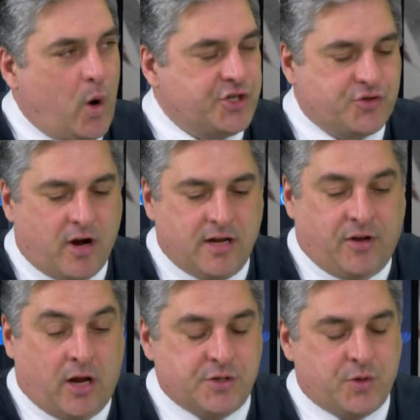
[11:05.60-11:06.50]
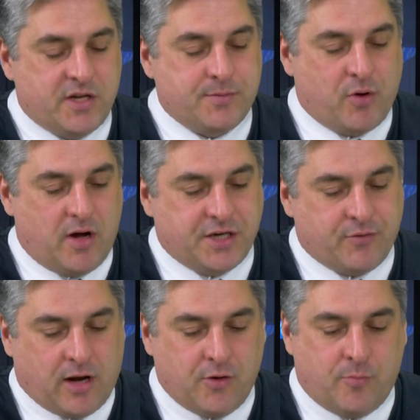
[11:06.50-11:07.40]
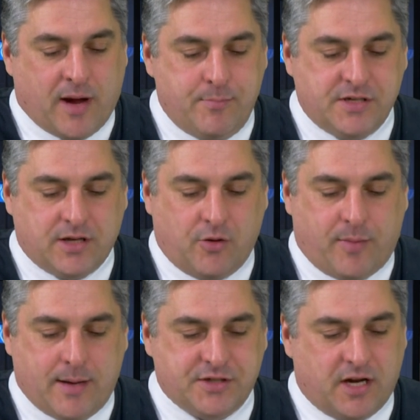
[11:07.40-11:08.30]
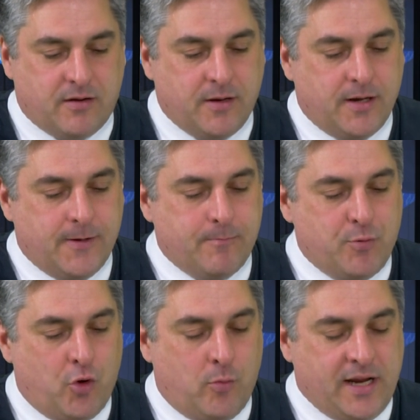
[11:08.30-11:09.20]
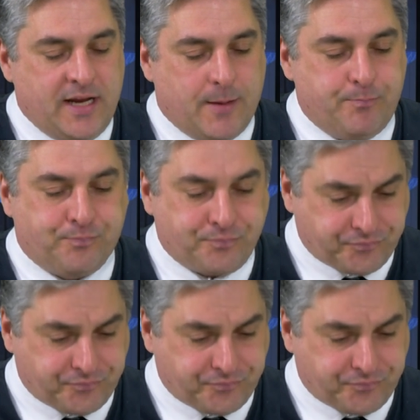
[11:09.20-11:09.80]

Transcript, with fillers: a strident view, which is quite surprising for local papers, because local papers don't normally um,